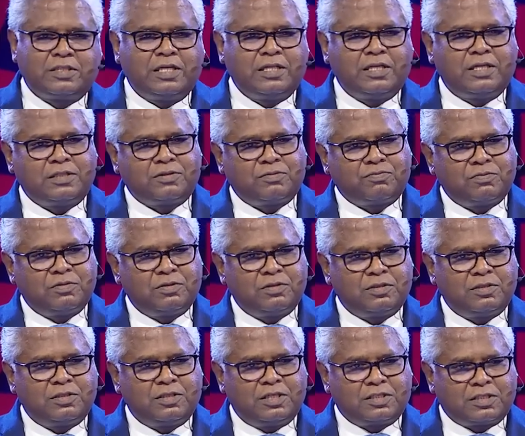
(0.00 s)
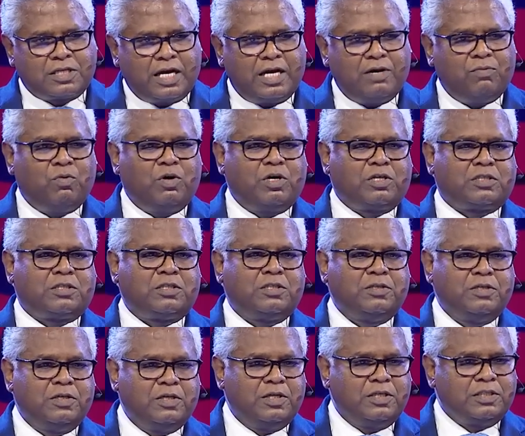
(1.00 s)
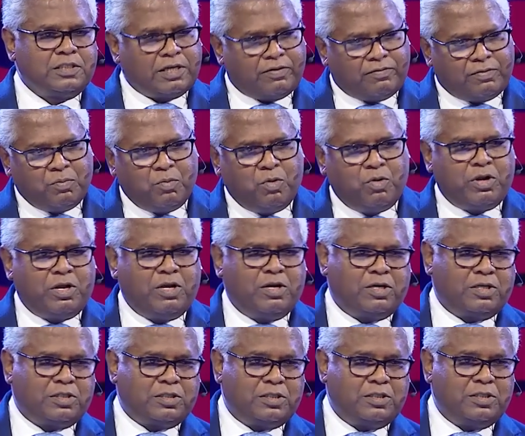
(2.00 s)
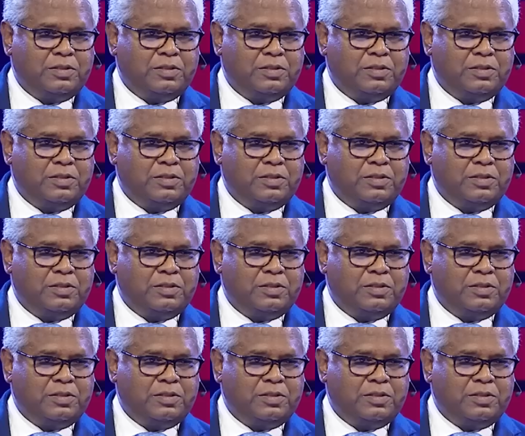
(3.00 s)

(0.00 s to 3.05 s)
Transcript: And this, this guy works seven more years.